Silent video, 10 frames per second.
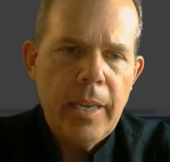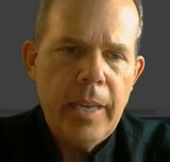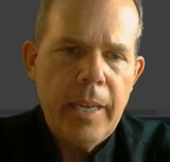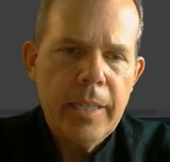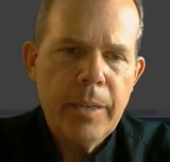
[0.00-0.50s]

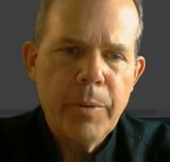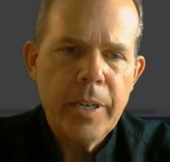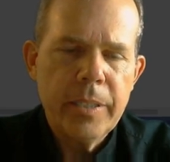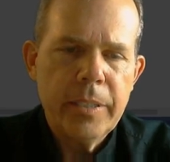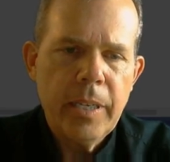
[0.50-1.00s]
and then we're
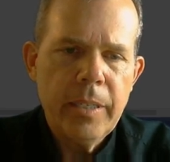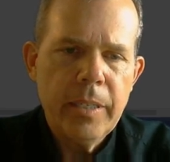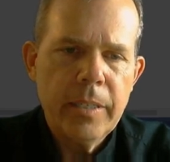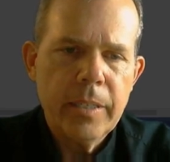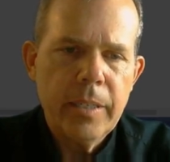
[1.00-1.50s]
going to send
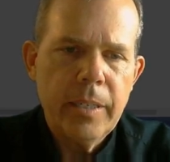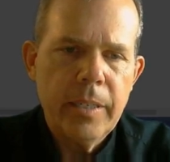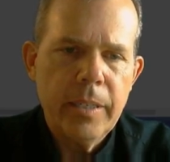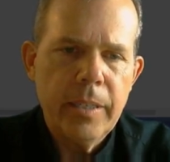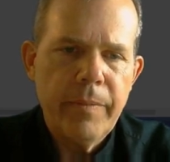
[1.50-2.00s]
it
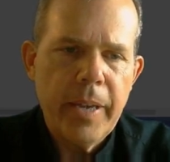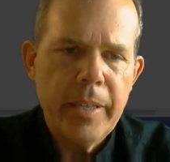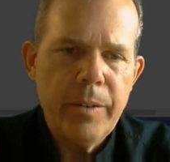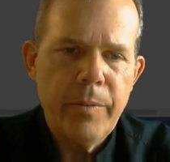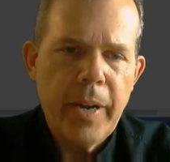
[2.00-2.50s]
uh, the
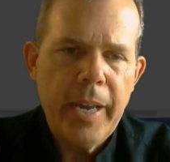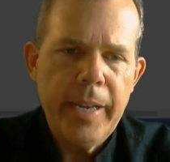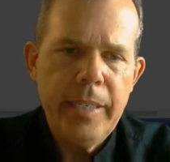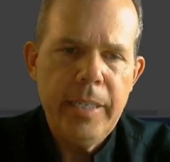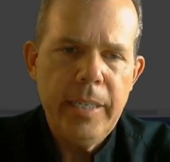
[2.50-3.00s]
value of
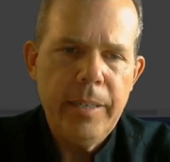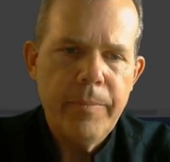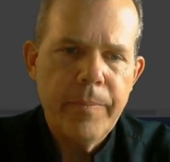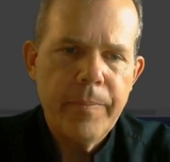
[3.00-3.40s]
ID,